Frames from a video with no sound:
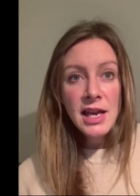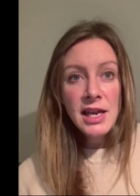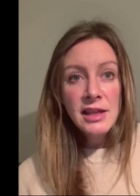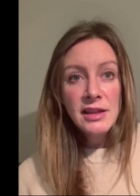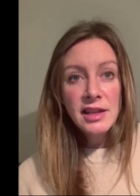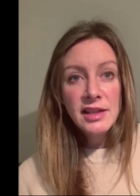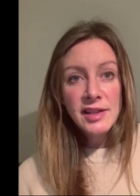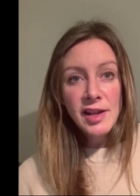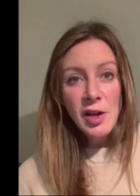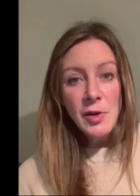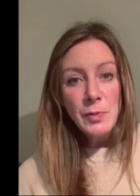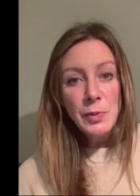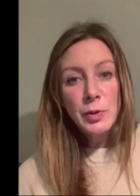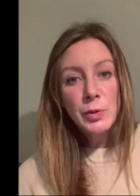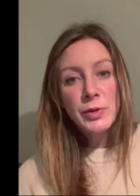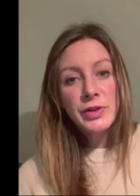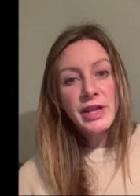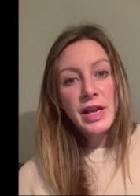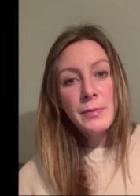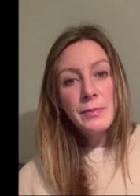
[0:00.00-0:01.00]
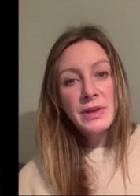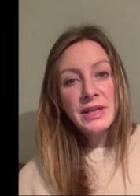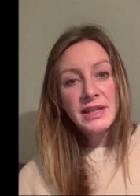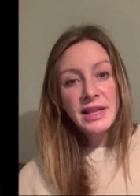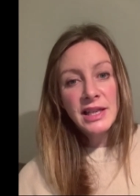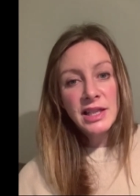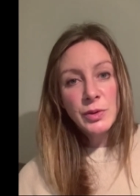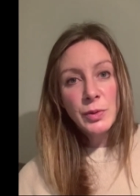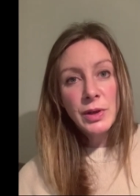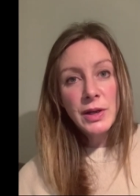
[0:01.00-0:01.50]
The sample will then be
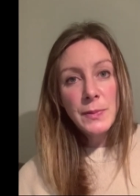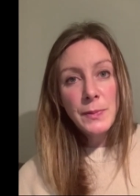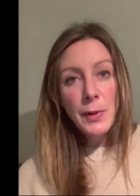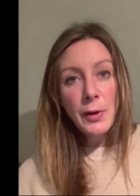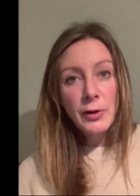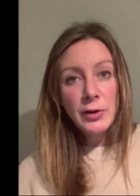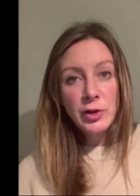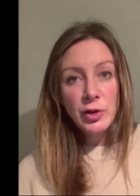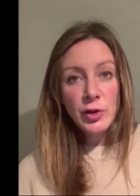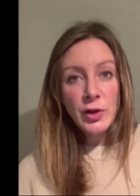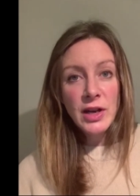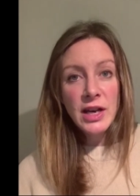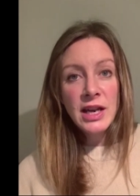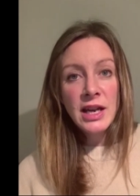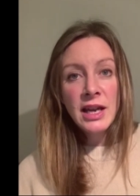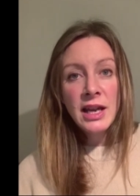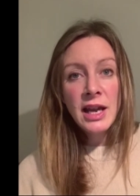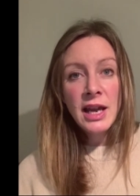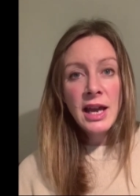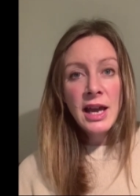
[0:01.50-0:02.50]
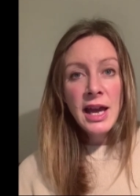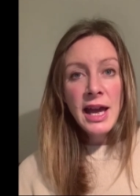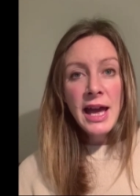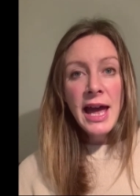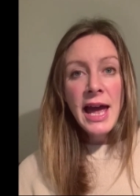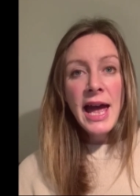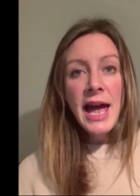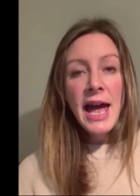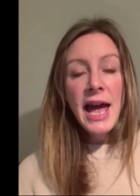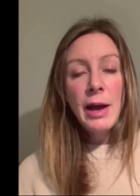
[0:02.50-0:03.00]
sent to a laboratory
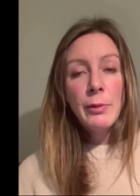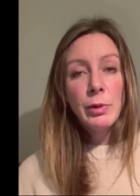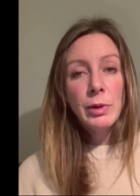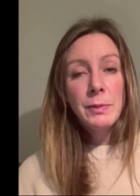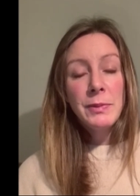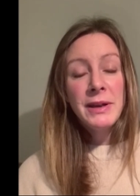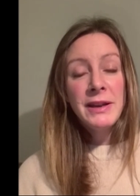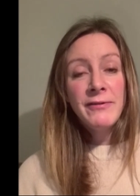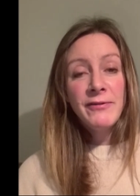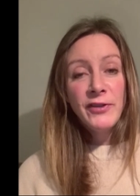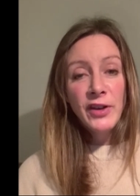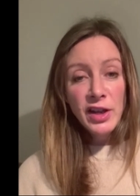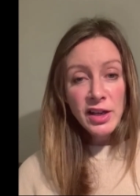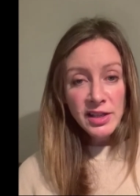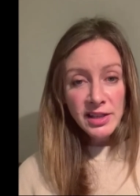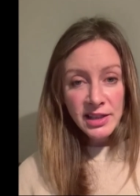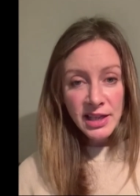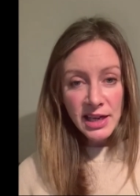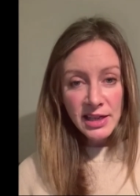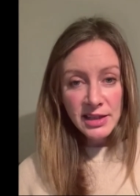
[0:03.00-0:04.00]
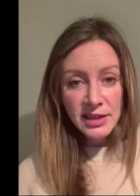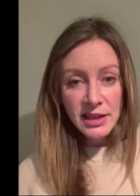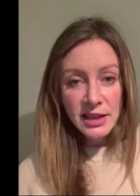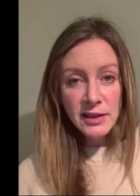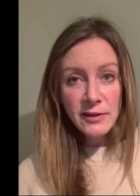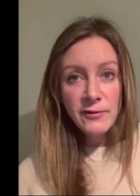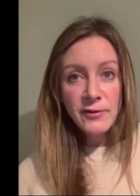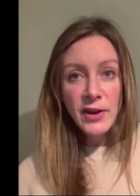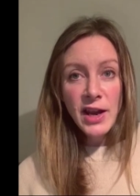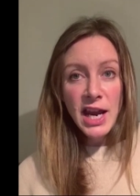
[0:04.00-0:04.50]
and will be first
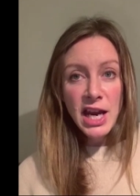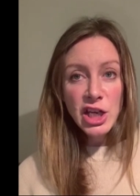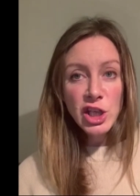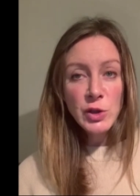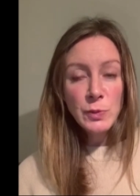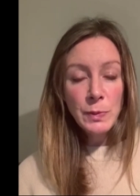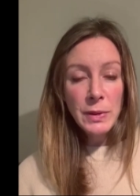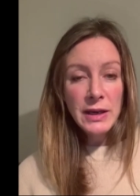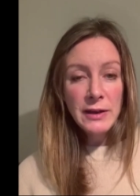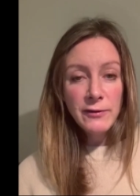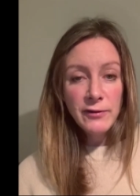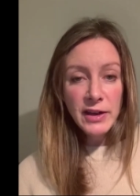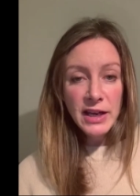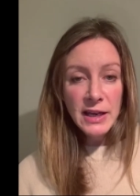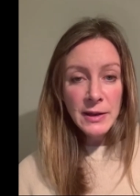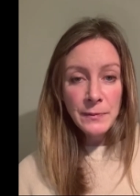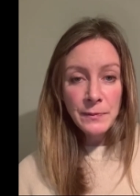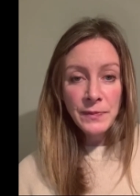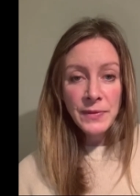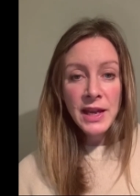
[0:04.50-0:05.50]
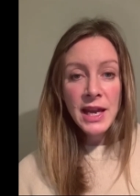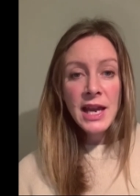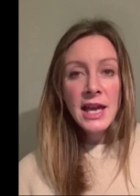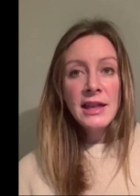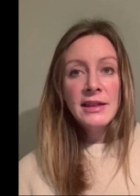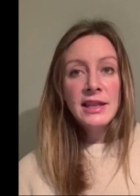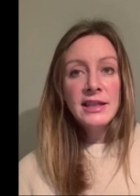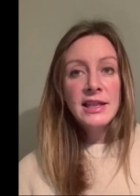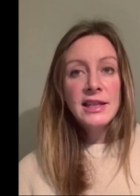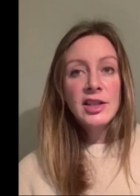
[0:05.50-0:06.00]
tested for HPV.
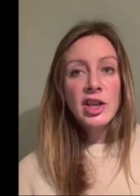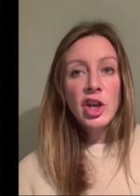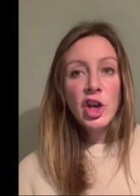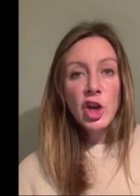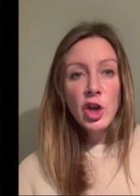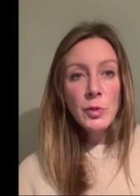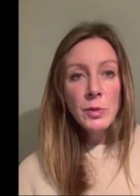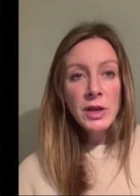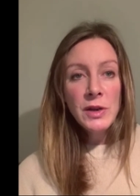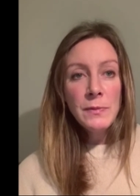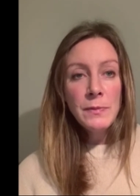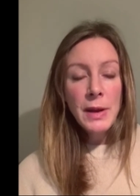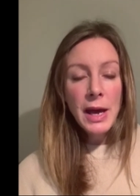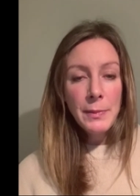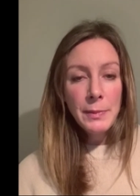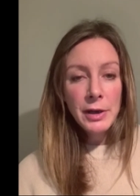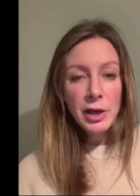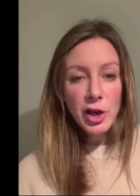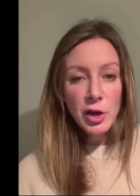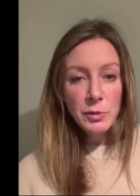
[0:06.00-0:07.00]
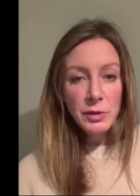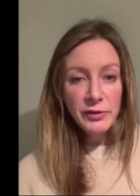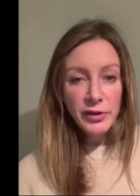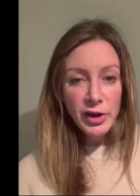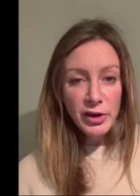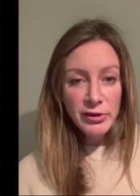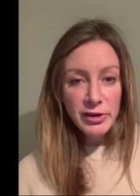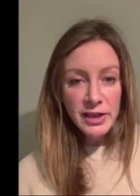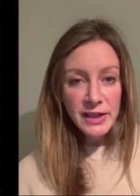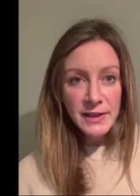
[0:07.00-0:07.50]
This is human
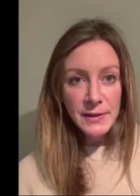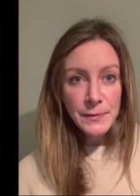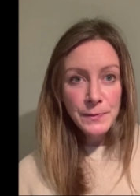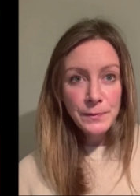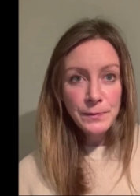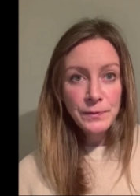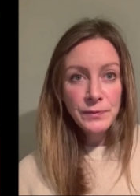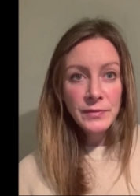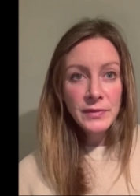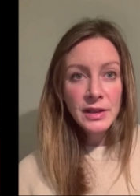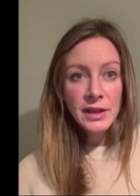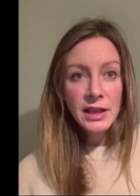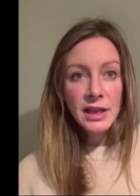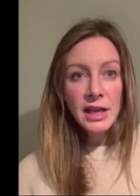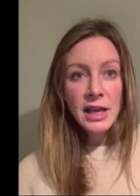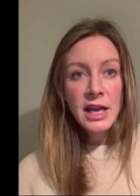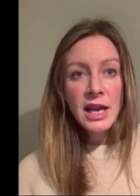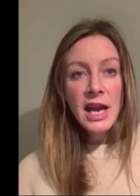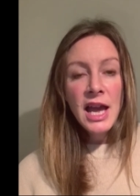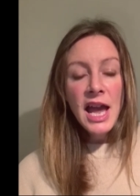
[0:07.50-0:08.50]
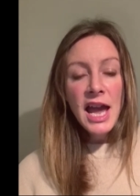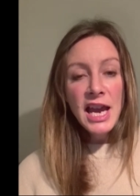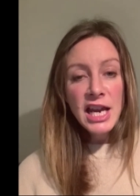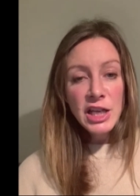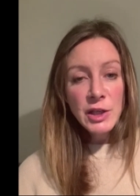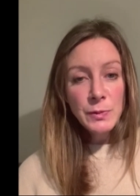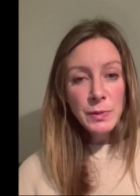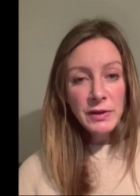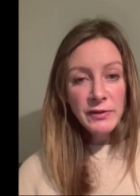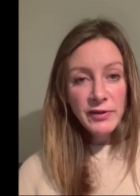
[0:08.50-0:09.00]
papillomavirus.
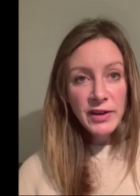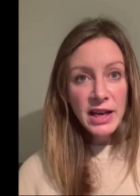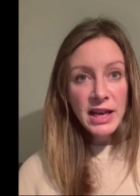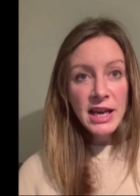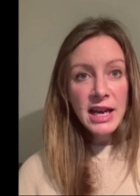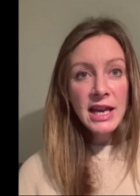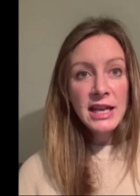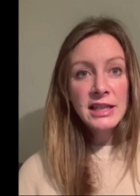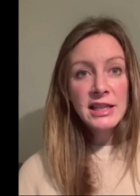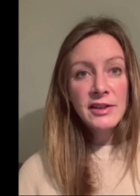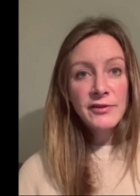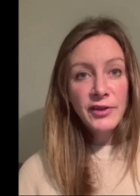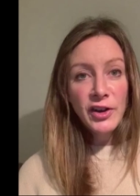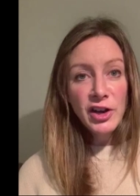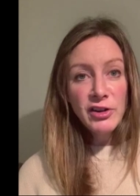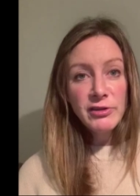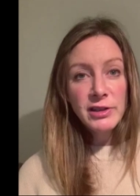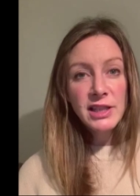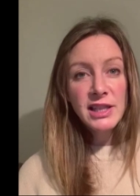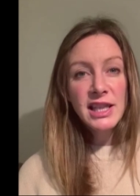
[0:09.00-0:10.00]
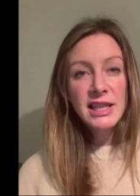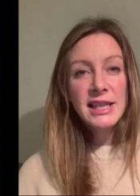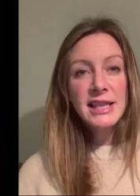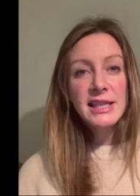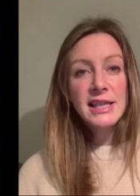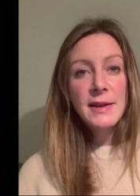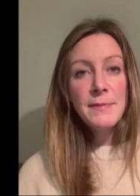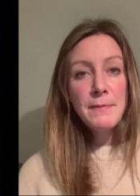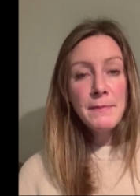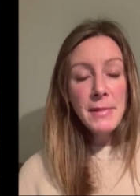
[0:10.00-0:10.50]
HPV is the virus that is
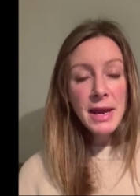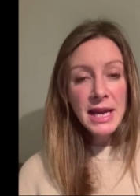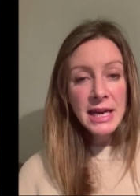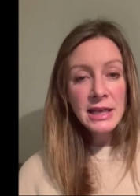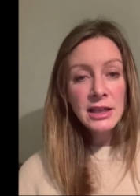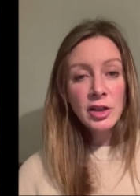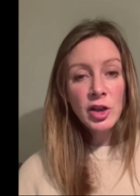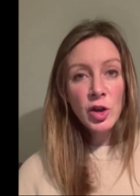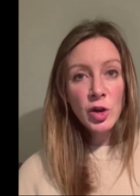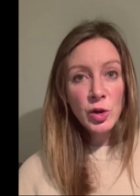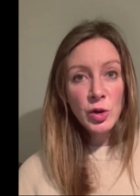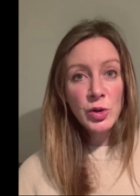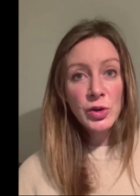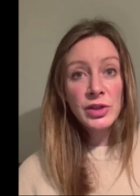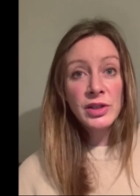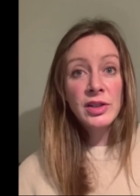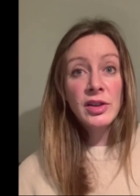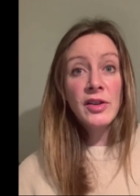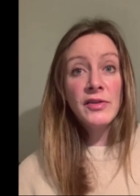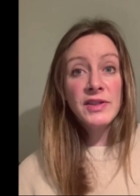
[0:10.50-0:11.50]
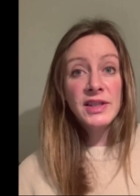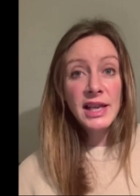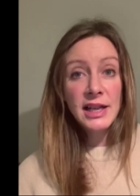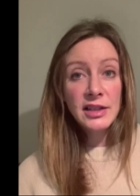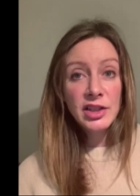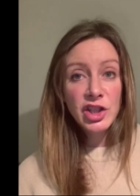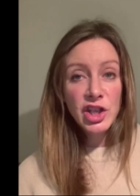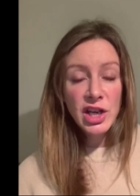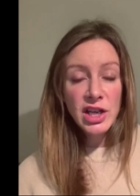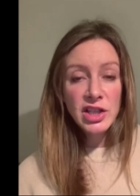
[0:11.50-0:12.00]
the main cause of cell
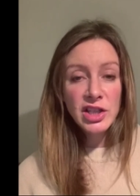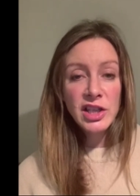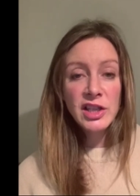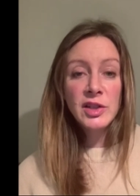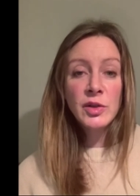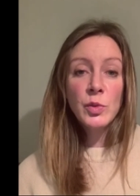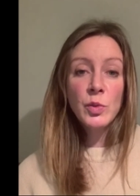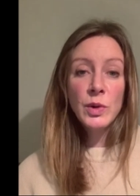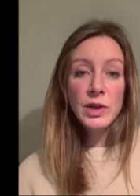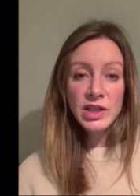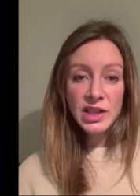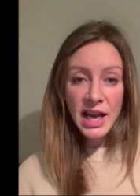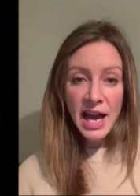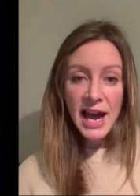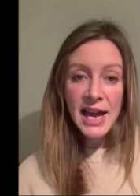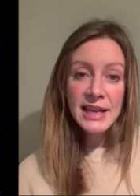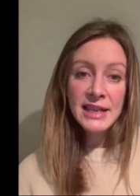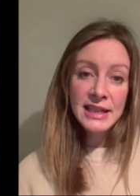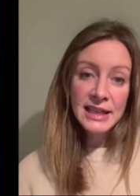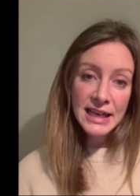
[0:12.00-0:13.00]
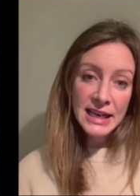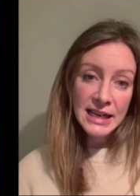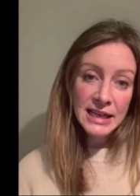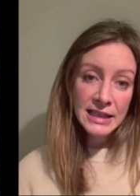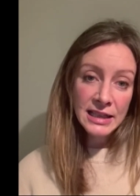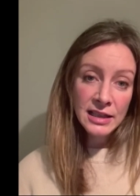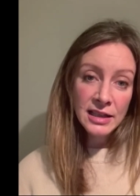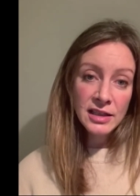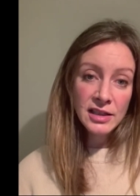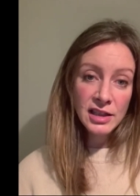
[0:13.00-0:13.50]
changes which can lead
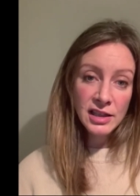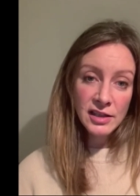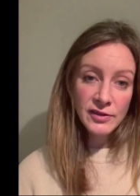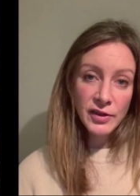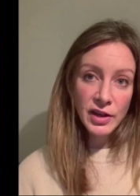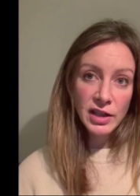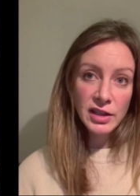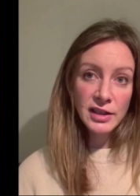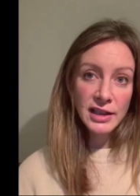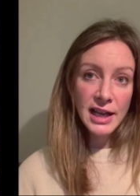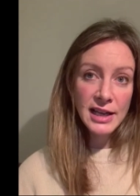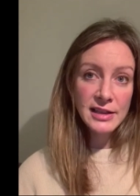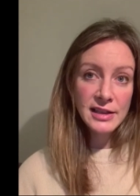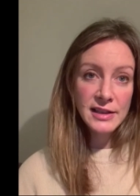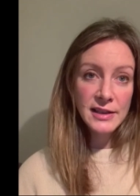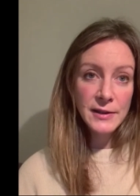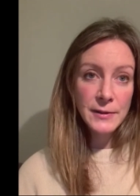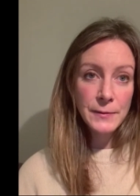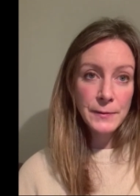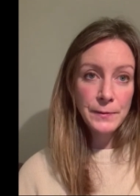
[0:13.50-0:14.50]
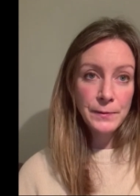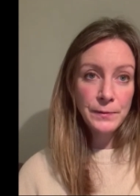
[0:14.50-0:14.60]
to cervical cancer.